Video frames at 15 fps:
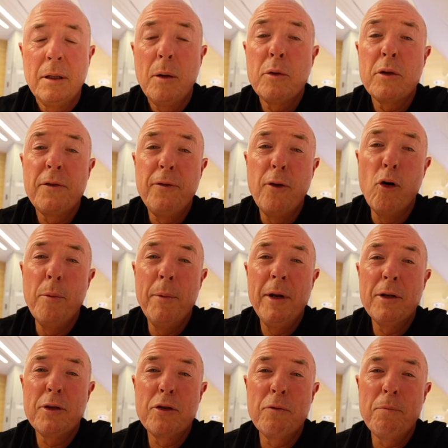That was 4
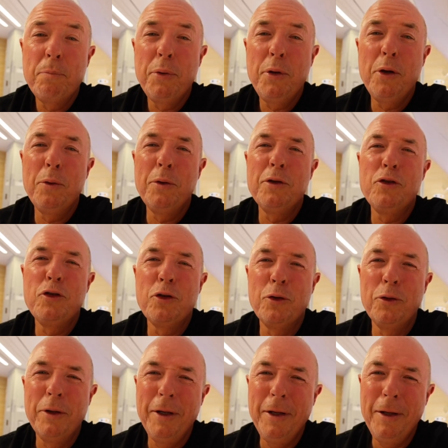minutes of pure
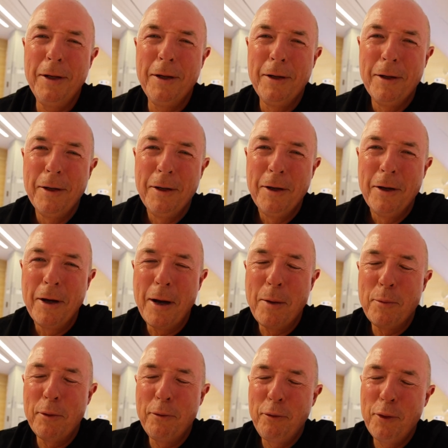joy.
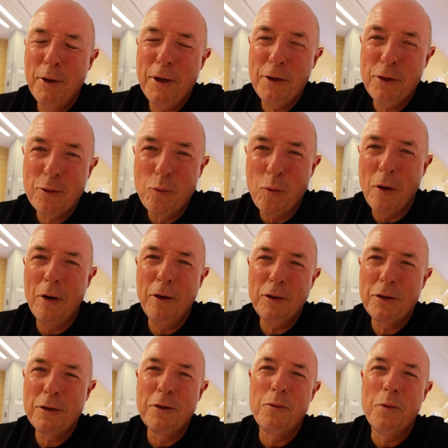I'm refreshed,
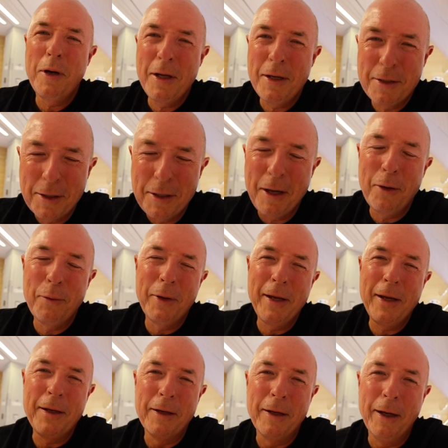washed, and ready to go and
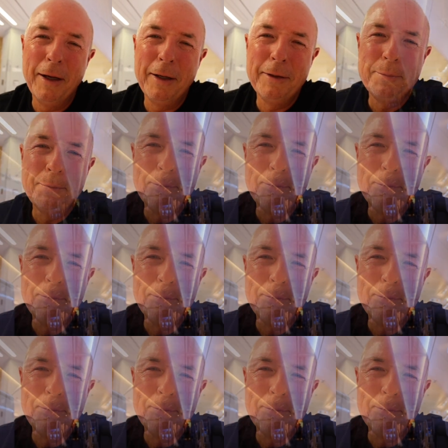eat now.